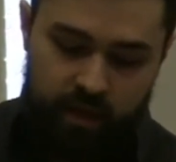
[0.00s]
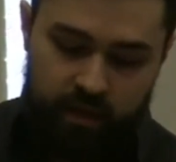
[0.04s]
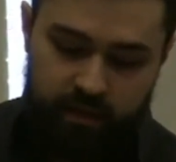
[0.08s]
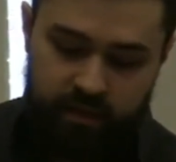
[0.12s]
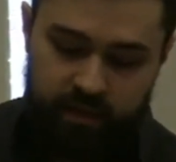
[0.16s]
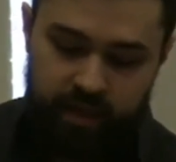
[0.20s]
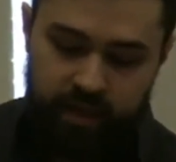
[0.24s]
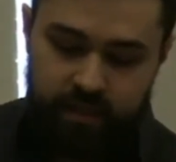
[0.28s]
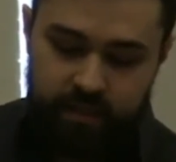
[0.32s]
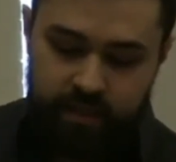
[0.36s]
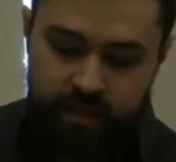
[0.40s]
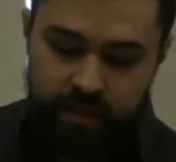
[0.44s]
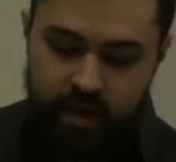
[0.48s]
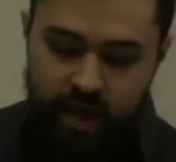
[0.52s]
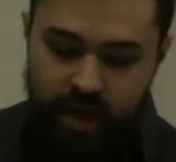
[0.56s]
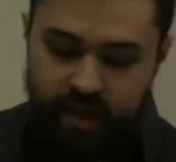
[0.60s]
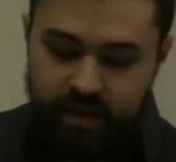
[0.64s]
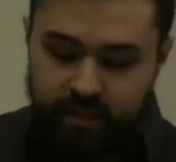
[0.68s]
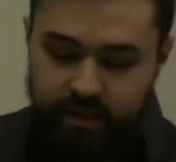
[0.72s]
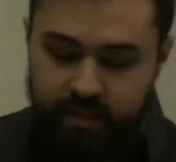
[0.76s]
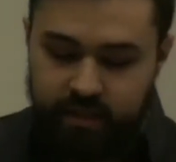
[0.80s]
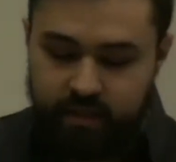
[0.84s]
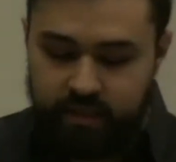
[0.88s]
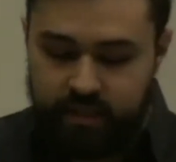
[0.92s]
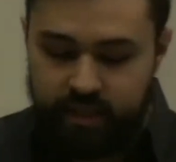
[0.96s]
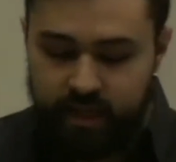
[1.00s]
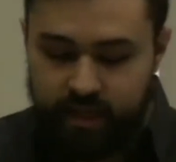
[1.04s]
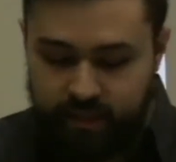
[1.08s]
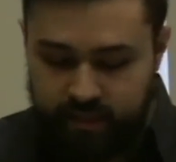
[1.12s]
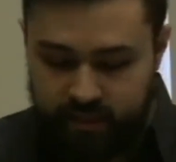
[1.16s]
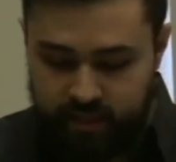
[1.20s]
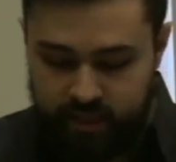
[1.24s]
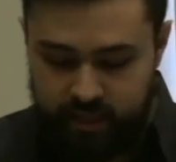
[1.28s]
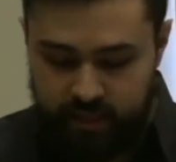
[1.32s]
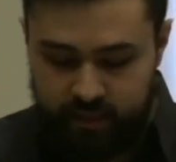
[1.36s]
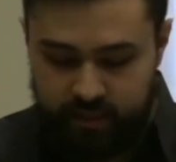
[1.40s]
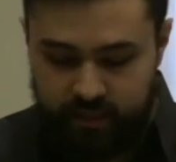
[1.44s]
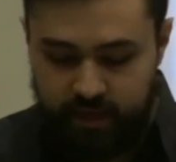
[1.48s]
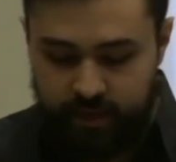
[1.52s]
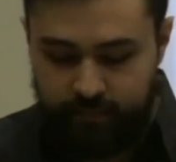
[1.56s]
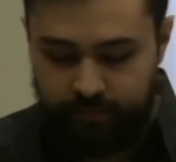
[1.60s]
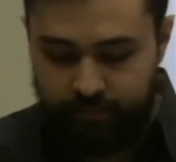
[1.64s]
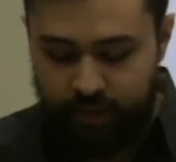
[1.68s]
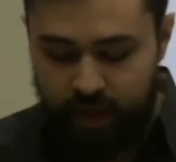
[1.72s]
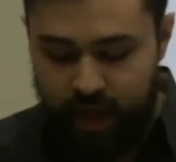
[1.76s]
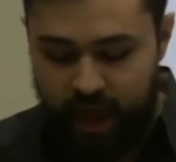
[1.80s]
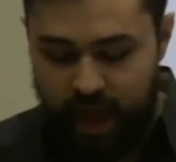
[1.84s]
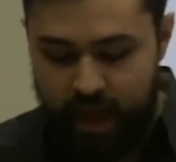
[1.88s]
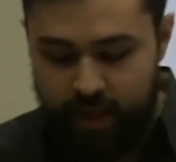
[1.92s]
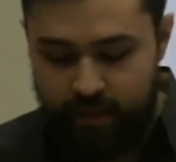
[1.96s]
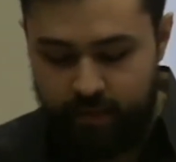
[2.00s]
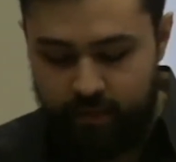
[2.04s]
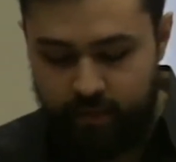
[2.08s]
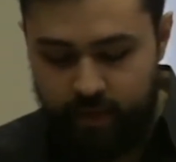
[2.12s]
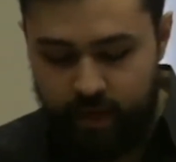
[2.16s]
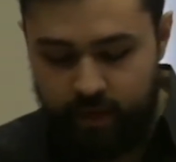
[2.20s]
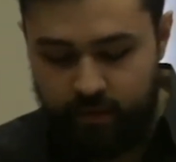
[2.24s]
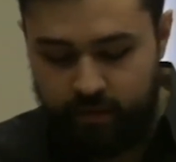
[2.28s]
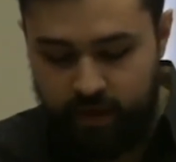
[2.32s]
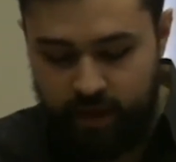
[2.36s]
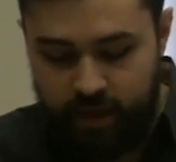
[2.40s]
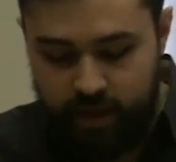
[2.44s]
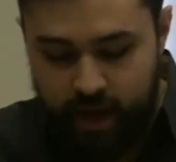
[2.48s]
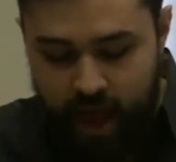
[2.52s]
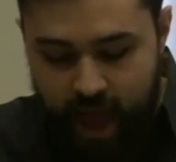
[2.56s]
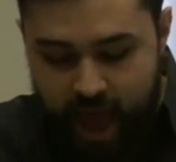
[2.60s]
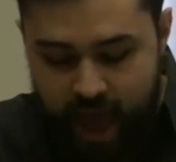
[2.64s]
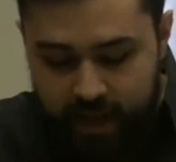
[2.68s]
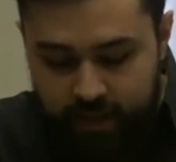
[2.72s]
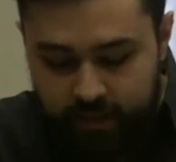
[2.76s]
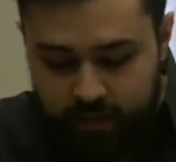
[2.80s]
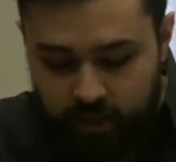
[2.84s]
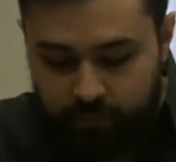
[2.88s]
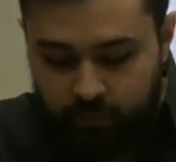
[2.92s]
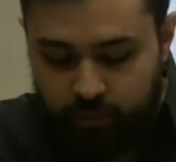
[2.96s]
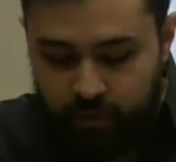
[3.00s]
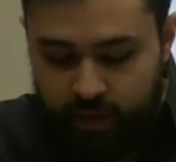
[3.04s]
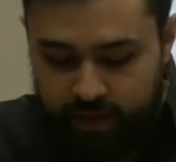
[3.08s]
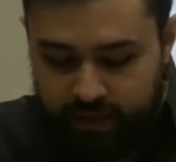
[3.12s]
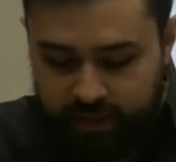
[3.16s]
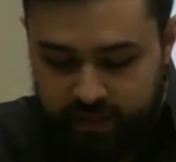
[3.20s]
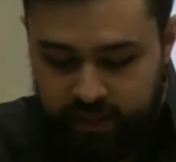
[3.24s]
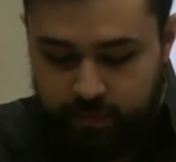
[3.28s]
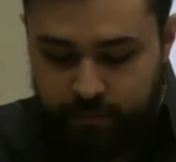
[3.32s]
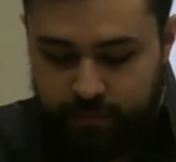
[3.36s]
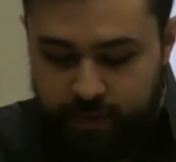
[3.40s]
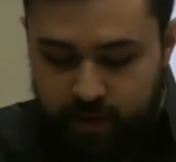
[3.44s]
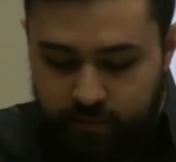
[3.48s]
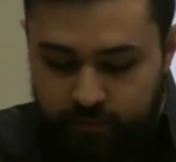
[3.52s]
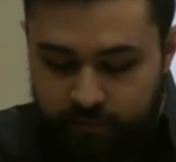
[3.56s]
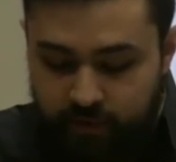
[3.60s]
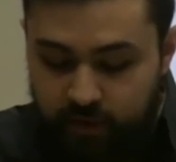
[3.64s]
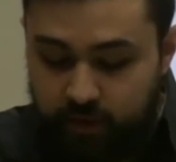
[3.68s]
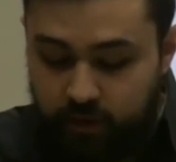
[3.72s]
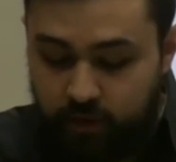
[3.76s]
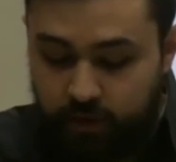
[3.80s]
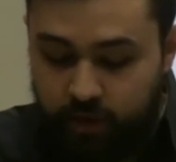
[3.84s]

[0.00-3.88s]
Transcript: Since the 1960s, in the NAACP v.